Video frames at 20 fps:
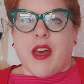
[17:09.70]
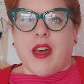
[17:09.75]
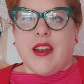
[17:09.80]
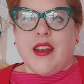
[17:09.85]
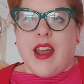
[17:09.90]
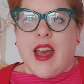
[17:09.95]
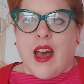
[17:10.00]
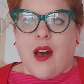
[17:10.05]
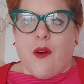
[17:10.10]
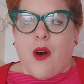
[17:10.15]

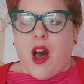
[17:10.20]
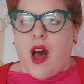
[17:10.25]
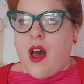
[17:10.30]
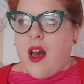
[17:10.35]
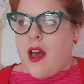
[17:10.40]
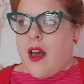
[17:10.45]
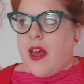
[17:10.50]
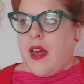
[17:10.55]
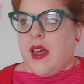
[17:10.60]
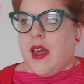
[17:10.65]
Now
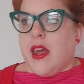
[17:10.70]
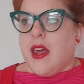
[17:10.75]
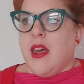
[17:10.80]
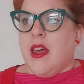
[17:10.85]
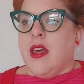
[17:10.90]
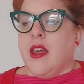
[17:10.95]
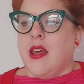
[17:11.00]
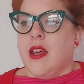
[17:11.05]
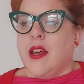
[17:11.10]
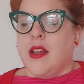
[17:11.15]
I
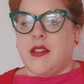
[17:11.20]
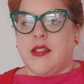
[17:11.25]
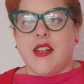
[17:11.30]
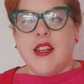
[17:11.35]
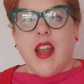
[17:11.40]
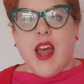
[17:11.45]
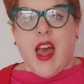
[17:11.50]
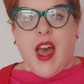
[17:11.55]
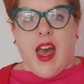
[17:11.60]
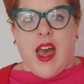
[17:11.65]

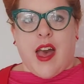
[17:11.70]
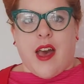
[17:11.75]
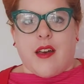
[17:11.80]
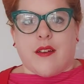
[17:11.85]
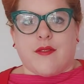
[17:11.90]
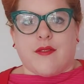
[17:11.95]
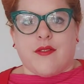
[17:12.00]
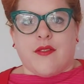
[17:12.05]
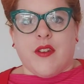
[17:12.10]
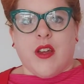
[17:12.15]
didn't
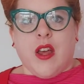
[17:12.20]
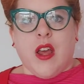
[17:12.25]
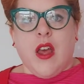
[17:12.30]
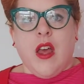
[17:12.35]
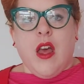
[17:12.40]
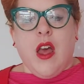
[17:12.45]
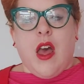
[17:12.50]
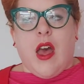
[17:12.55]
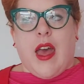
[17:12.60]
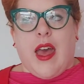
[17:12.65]
have
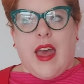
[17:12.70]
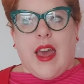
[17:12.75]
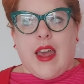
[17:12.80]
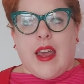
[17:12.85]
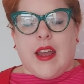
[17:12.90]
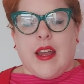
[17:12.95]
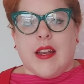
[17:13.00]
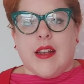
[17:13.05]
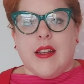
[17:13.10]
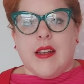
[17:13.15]

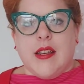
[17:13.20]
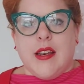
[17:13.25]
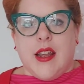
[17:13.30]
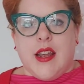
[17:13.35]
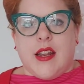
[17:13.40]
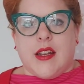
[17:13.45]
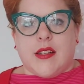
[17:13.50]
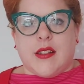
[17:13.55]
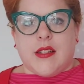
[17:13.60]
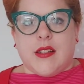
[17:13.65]
a
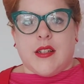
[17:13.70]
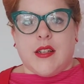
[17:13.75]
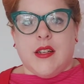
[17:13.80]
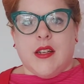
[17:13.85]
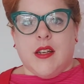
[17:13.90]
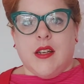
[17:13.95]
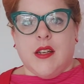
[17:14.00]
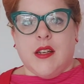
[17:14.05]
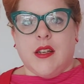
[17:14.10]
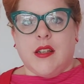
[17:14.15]
knit
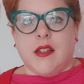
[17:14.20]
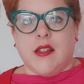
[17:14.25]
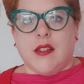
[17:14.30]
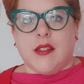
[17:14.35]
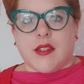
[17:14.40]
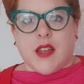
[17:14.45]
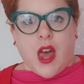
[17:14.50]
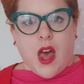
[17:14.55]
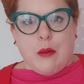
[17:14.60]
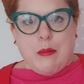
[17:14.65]

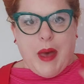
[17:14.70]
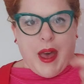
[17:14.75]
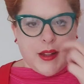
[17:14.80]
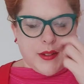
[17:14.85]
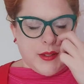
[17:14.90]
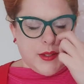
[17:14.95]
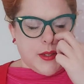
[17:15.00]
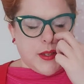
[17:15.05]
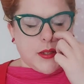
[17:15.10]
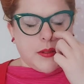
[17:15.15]
skirt
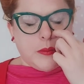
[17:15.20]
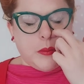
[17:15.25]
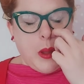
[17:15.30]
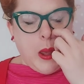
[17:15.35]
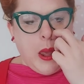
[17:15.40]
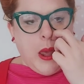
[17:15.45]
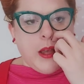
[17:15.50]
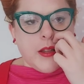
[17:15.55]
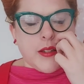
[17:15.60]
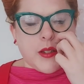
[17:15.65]
pattern.
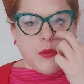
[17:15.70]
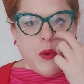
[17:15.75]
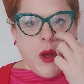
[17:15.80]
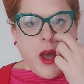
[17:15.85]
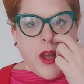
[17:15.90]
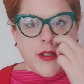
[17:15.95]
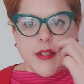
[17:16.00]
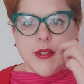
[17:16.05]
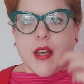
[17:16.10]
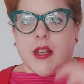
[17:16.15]
So what
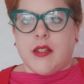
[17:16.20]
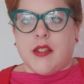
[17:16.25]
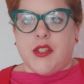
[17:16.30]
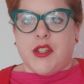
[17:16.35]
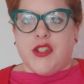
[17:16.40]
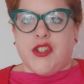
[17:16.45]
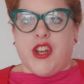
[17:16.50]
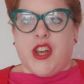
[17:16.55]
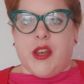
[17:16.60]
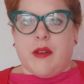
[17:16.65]
I decided
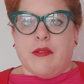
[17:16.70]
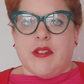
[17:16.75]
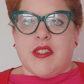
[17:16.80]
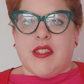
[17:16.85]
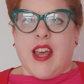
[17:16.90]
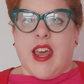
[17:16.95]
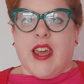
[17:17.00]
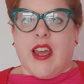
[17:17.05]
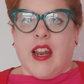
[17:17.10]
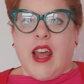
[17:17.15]
to do was
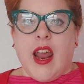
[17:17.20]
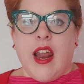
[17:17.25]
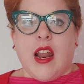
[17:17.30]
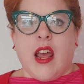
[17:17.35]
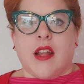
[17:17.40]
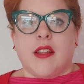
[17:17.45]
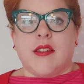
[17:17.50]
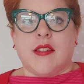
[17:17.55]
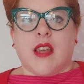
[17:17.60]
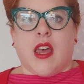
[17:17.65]
take an
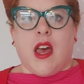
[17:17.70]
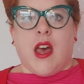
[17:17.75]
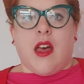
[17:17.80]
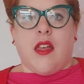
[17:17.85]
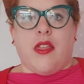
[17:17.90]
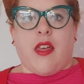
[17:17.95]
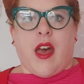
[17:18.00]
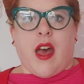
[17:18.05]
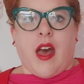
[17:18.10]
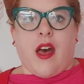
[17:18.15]
A-line skirt
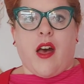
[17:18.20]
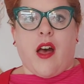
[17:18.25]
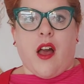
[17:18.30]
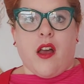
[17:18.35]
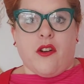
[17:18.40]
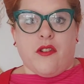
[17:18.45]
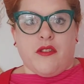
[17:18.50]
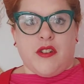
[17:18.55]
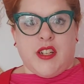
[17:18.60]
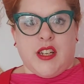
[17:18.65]
that
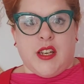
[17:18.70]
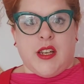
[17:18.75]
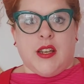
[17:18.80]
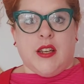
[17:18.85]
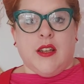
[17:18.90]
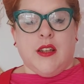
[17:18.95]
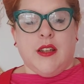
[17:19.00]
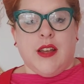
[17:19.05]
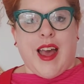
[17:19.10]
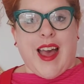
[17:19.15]
I
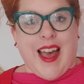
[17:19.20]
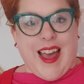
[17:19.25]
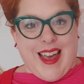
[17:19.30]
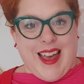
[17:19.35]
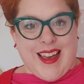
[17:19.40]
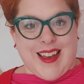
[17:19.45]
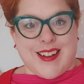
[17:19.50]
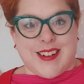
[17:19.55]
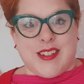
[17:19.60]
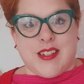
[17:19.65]
already
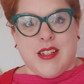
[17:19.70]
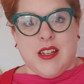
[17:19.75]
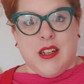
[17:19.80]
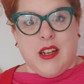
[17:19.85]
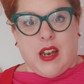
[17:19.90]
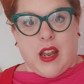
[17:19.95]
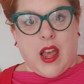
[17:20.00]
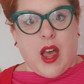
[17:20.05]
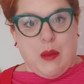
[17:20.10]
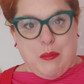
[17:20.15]
had,
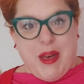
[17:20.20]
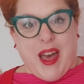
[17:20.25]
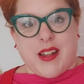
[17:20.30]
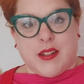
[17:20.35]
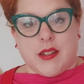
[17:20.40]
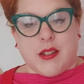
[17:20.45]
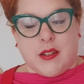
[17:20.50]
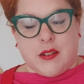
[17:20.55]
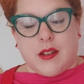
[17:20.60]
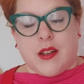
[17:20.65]

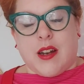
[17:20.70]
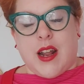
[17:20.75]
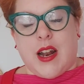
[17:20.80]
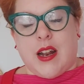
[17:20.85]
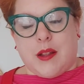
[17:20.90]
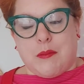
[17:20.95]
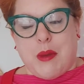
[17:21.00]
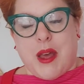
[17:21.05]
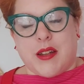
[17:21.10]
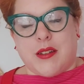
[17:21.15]
an
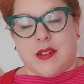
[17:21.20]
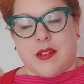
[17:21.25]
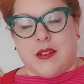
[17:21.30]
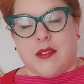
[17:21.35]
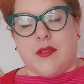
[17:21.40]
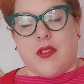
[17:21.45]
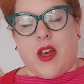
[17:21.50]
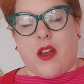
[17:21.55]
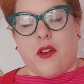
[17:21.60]
A-line pattern